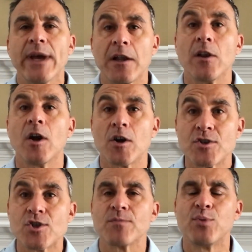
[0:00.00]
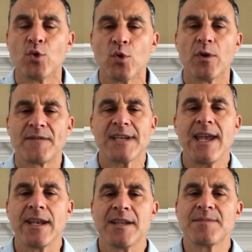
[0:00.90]
a larger pool of
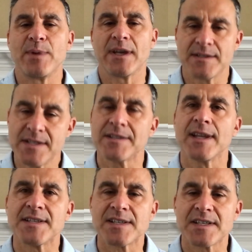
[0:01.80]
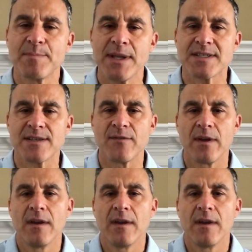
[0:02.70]
tenants because it's less expensive.